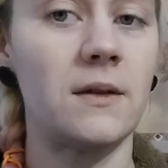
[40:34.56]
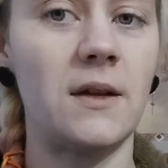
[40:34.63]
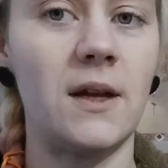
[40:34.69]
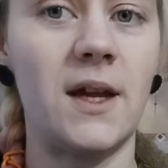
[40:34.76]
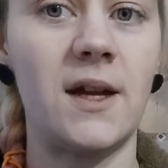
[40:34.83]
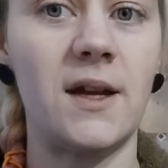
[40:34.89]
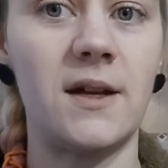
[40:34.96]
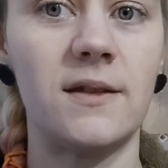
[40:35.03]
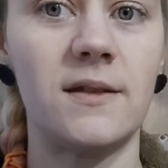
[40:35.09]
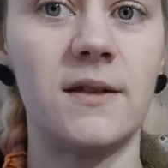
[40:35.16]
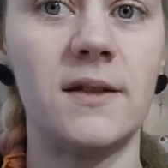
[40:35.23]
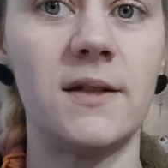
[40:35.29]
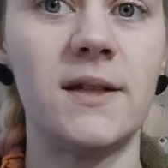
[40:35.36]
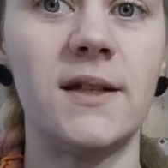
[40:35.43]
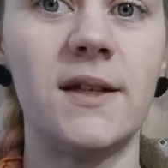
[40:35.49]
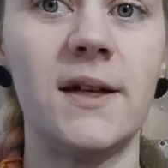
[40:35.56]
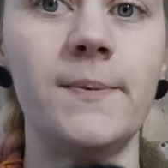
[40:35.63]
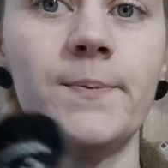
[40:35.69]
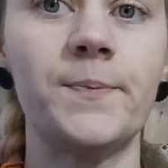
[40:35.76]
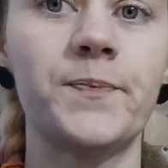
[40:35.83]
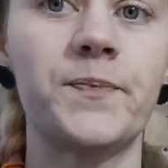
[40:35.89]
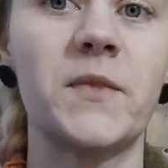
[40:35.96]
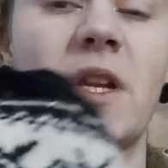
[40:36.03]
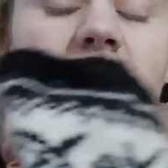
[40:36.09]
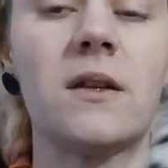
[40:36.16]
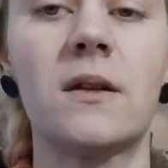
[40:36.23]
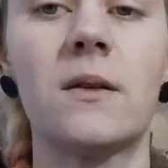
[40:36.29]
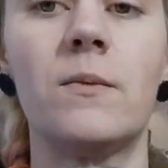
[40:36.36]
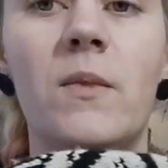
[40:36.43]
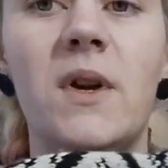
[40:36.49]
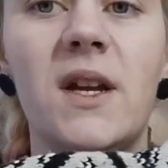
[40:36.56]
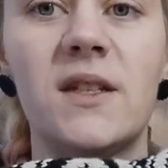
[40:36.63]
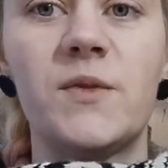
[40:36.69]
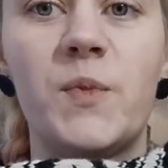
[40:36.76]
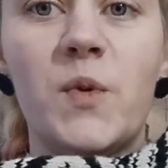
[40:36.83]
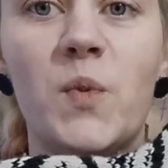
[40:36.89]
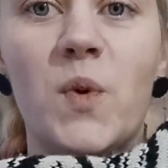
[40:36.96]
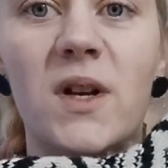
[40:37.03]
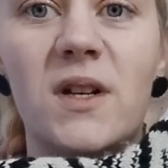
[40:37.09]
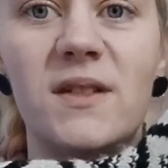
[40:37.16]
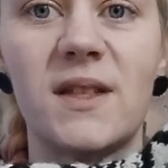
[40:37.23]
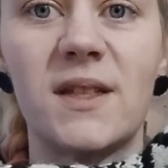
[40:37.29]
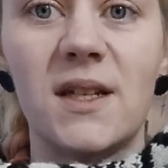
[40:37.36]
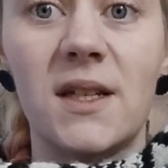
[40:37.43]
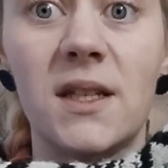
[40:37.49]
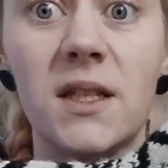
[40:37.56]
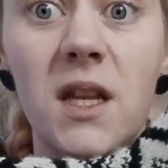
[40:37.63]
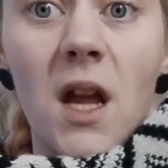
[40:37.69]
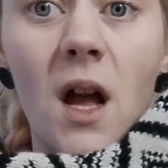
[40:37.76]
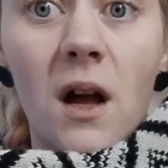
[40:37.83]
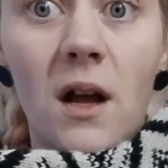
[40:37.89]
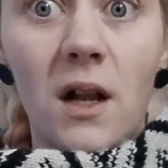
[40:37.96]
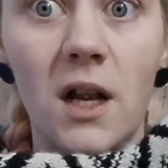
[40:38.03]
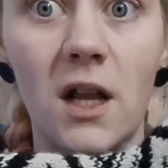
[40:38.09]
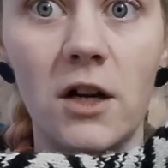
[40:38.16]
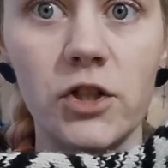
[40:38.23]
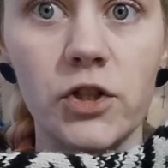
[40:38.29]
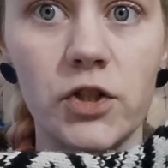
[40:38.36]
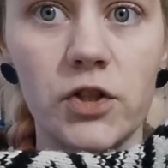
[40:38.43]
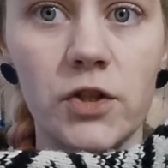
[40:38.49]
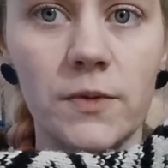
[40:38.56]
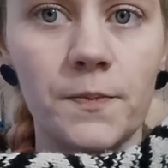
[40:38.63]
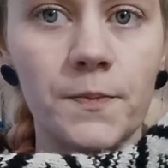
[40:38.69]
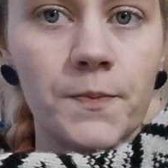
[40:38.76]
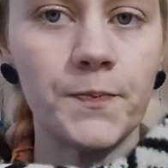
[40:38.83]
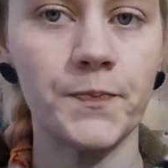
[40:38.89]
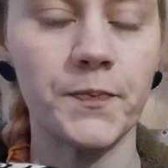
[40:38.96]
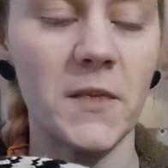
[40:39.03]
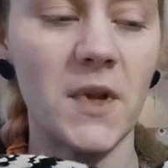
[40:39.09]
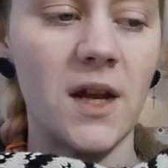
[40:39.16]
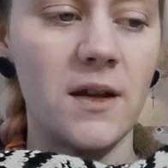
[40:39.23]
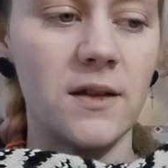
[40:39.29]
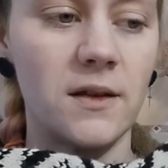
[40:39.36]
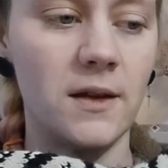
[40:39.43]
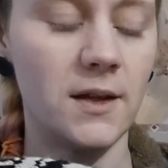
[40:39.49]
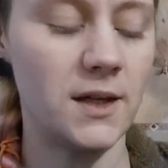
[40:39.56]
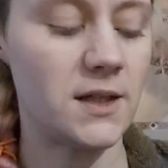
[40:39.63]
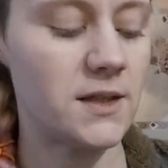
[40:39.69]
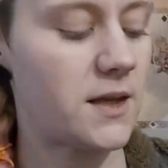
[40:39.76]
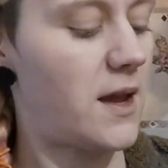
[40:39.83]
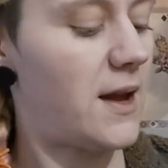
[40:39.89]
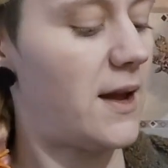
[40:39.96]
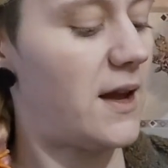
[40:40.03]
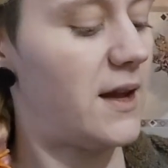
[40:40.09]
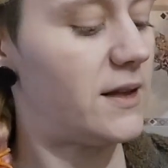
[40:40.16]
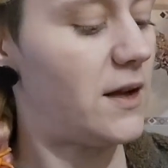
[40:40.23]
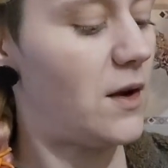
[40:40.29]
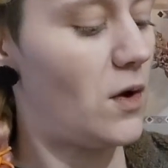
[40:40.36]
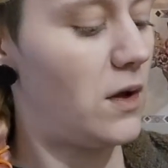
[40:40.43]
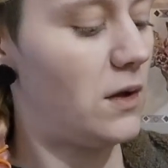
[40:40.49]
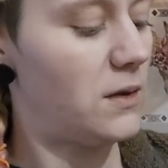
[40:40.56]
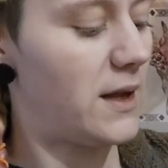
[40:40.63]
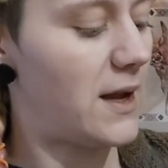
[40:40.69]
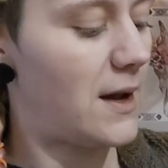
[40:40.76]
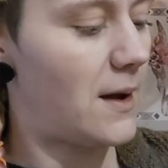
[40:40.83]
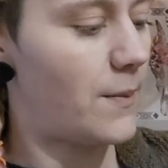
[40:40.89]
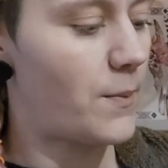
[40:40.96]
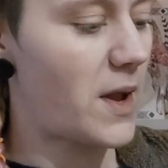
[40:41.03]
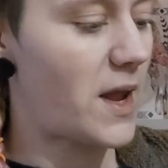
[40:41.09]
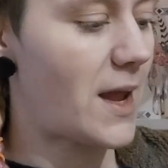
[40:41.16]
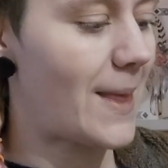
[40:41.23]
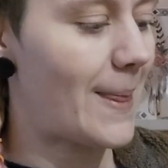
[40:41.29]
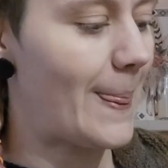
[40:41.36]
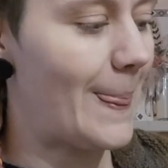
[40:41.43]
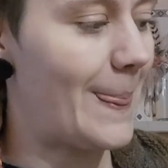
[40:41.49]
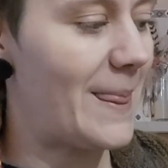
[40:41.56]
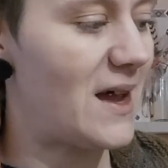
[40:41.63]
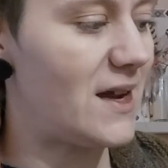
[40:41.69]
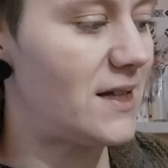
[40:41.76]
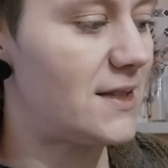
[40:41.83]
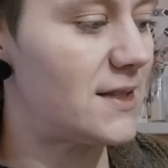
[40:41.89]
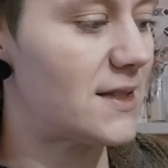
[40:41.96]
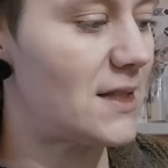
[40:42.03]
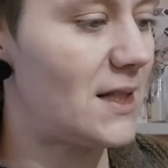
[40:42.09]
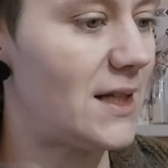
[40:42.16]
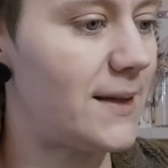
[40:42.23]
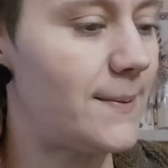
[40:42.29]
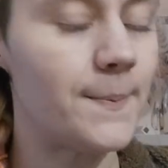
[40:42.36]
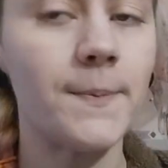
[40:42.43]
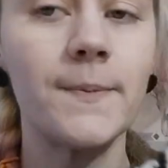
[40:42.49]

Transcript: And yeah, my husband wears this a lot and it had held up nicely,